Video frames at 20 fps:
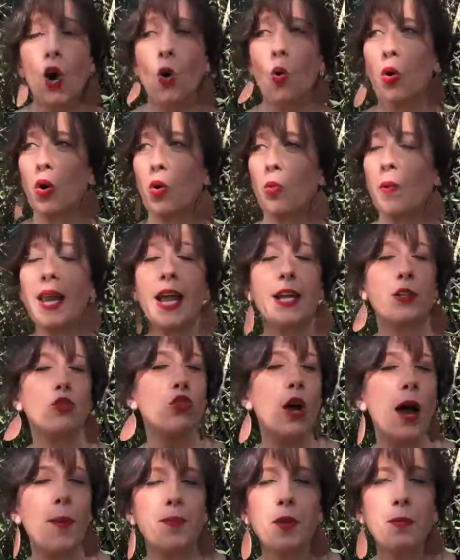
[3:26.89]
or when I
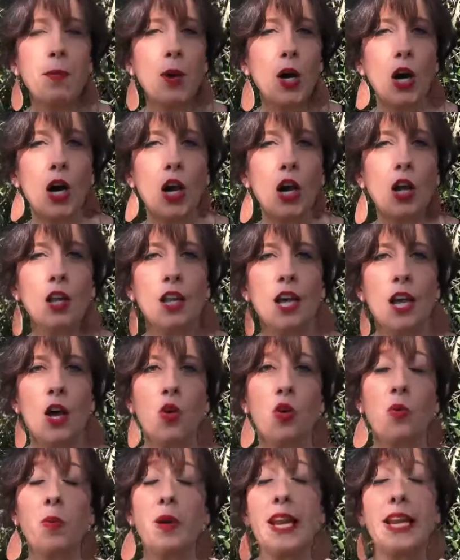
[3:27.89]
drop the ball,
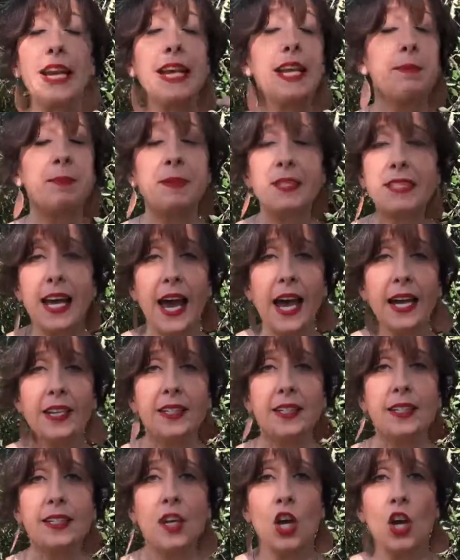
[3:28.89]
or when I get
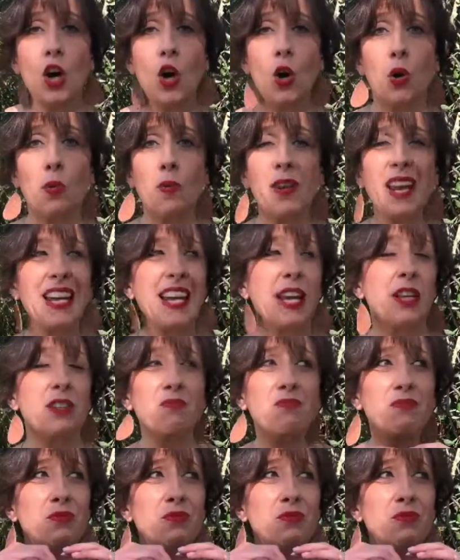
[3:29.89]
upset, or when I get